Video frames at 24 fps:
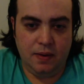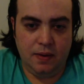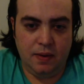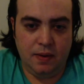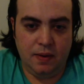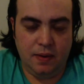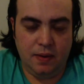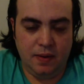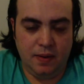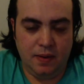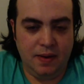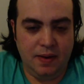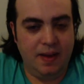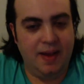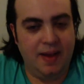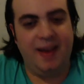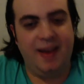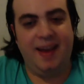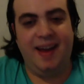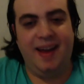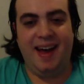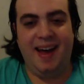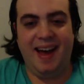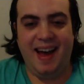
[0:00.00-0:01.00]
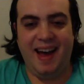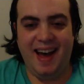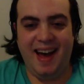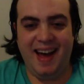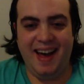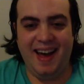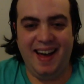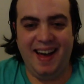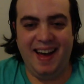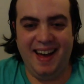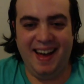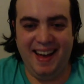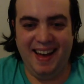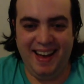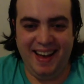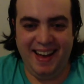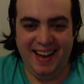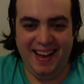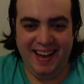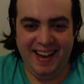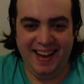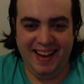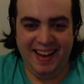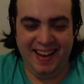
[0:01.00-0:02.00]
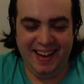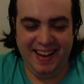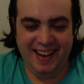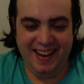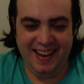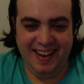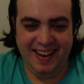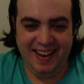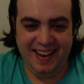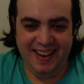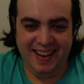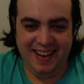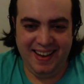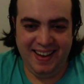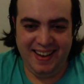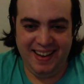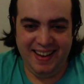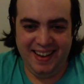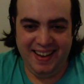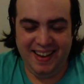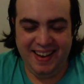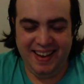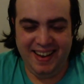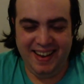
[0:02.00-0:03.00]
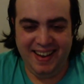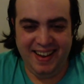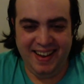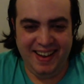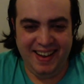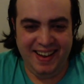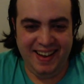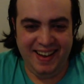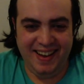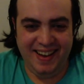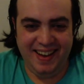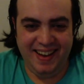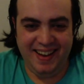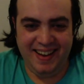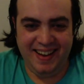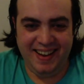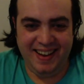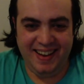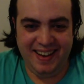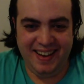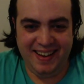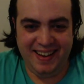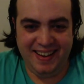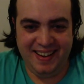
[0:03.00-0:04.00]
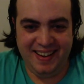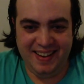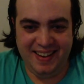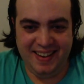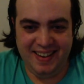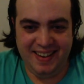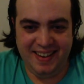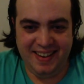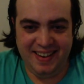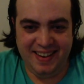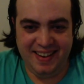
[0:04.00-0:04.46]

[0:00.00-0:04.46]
(not speaking)